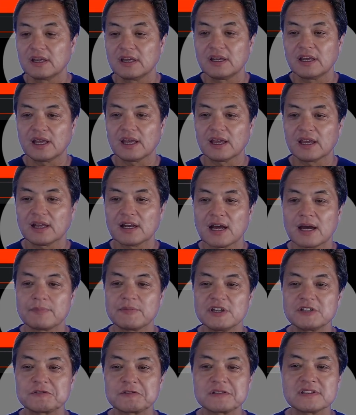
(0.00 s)
And I'm
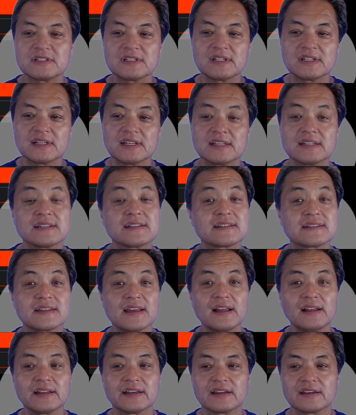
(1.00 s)
interested in
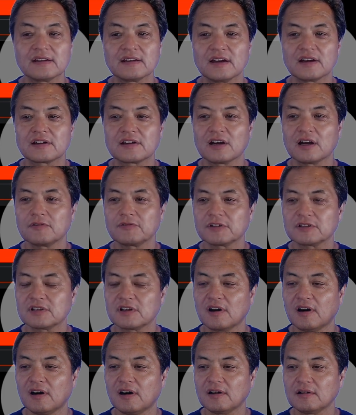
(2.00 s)
selling a covered
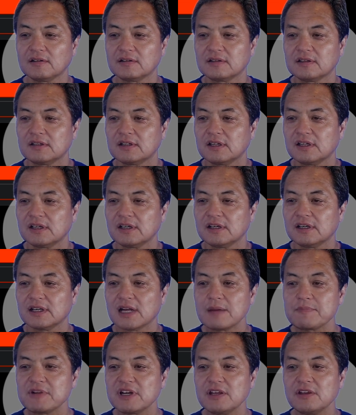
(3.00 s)
call.
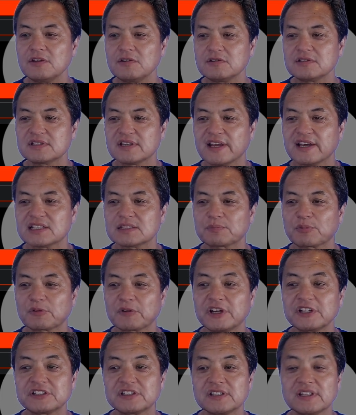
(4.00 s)
And I'm going to use an
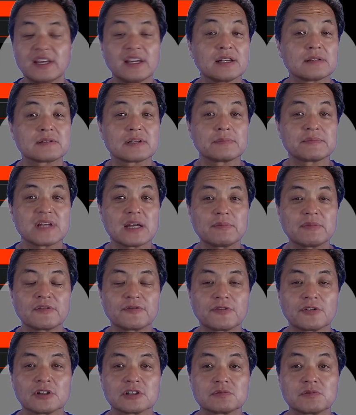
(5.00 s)
expiration date of September
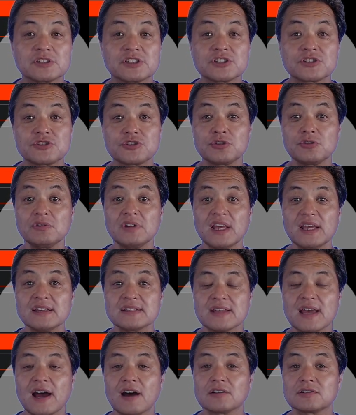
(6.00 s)
1st, which is 2
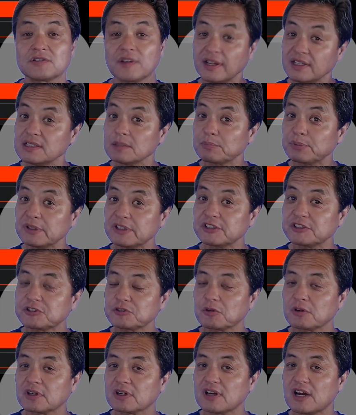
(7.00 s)
days out. So that's a pretty
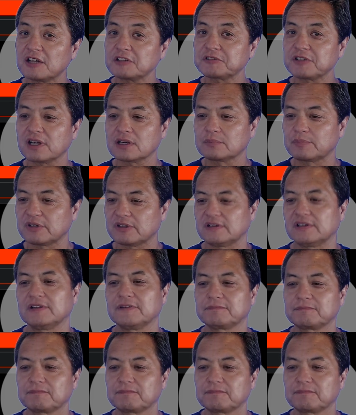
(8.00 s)
short contract period.